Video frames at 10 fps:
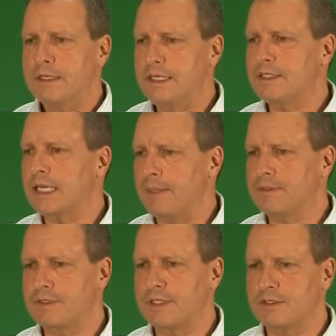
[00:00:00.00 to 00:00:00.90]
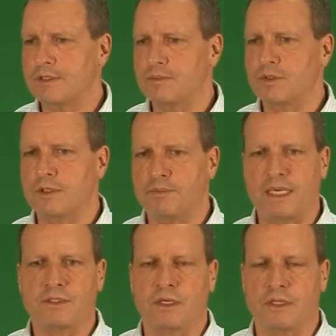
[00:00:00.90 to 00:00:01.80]
These types of systems are the
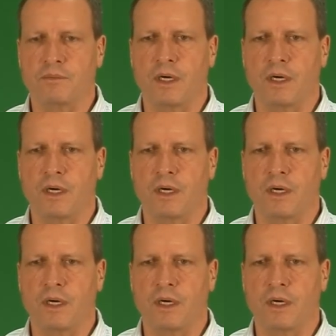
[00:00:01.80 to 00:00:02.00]
best on the